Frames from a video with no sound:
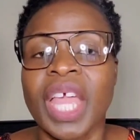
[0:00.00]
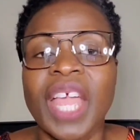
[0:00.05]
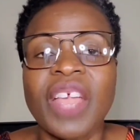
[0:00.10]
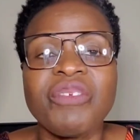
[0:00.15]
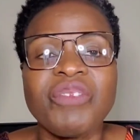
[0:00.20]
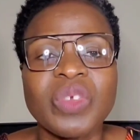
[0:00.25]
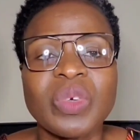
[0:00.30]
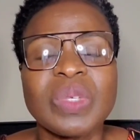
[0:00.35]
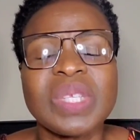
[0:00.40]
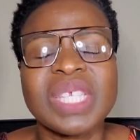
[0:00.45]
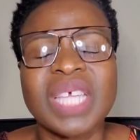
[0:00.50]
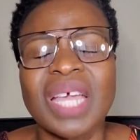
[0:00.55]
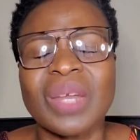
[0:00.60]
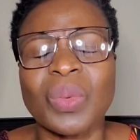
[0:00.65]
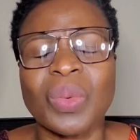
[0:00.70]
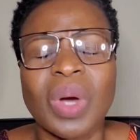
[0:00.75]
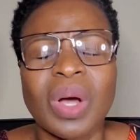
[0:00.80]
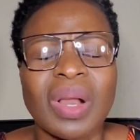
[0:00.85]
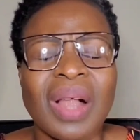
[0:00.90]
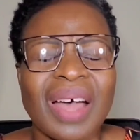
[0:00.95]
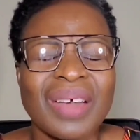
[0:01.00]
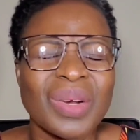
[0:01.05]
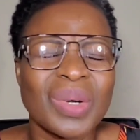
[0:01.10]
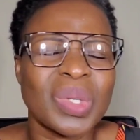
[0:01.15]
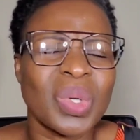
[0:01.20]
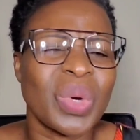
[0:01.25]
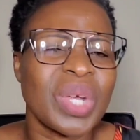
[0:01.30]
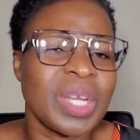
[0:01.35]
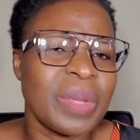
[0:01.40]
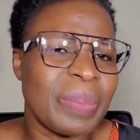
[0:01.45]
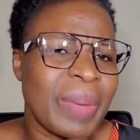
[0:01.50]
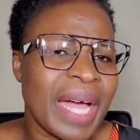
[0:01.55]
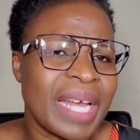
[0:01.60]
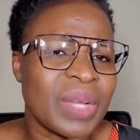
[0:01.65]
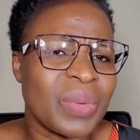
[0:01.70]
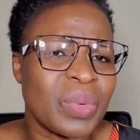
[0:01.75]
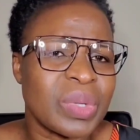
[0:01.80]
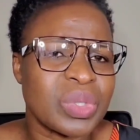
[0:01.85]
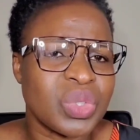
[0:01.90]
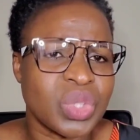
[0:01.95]
If you're saying, well, I don't know
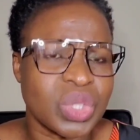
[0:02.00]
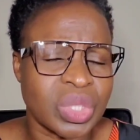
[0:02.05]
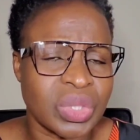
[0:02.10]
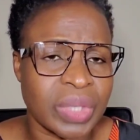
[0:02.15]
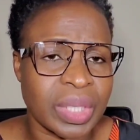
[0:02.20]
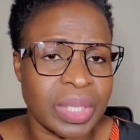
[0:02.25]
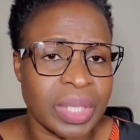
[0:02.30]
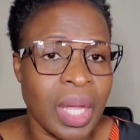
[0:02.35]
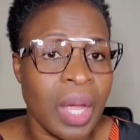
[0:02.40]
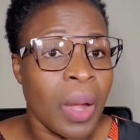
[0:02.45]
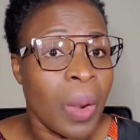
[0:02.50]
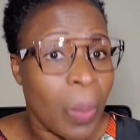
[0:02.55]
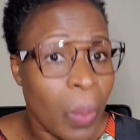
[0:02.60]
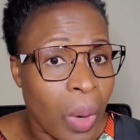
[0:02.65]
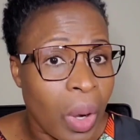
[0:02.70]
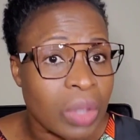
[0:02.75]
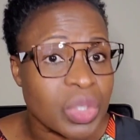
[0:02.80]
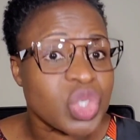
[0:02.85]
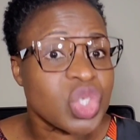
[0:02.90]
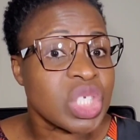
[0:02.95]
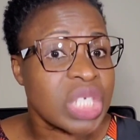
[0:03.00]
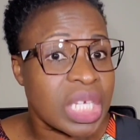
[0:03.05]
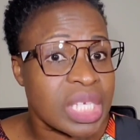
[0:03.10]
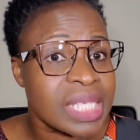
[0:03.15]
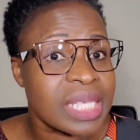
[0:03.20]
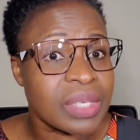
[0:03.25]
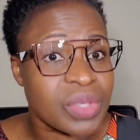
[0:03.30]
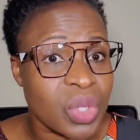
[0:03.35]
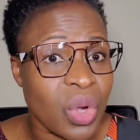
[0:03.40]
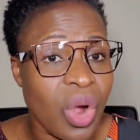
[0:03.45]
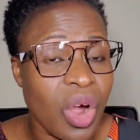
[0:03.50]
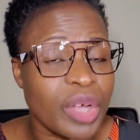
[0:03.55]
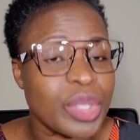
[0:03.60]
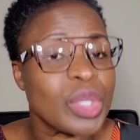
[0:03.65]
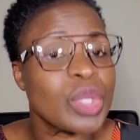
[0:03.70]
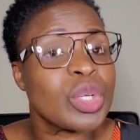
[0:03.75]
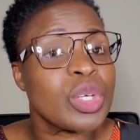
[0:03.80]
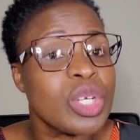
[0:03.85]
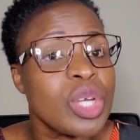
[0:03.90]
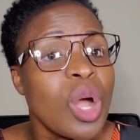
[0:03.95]
anybody with children. Well, chances are
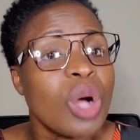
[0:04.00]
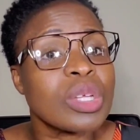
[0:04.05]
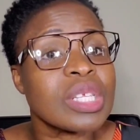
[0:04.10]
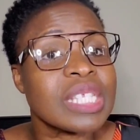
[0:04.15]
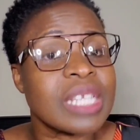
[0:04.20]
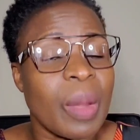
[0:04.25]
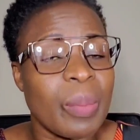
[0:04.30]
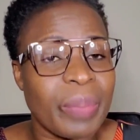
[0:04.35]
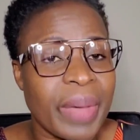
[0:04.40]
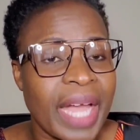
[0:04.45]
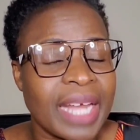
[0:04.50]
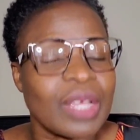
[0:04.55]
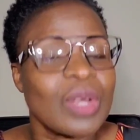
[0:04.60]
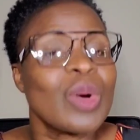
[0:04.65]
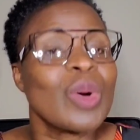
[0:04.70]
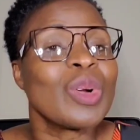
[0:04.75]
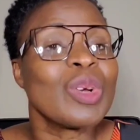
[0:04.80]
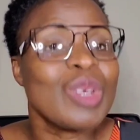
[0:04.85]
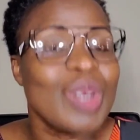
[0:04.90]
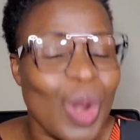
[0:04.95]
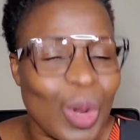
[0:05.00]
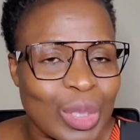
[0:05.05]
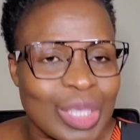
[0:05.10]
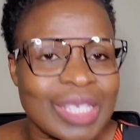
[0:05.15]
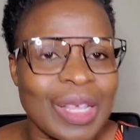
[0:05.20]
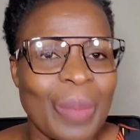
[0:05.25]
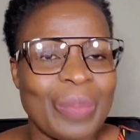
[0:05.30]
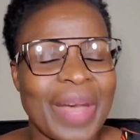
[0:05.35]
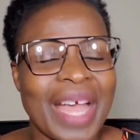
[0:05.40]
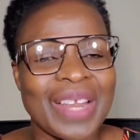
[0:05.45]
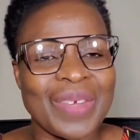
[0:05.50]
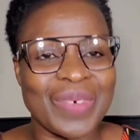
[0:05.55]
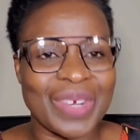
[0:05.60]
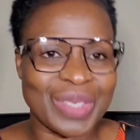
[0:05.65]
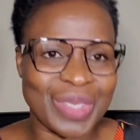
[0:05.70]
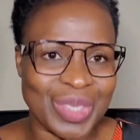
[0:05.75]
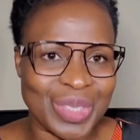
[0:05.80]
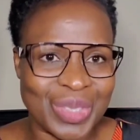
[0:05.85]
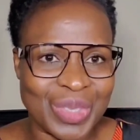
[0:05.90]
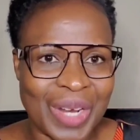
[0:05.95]
you know somebody who knows somebody
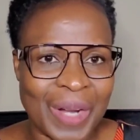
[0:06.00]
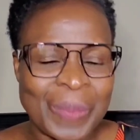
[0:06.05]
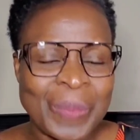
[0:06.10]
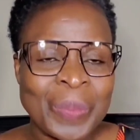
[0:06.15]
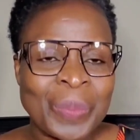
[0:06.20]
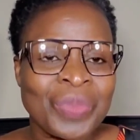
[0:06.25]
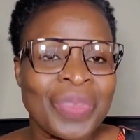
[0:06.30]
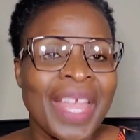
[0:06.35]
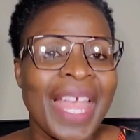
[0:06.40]
with children.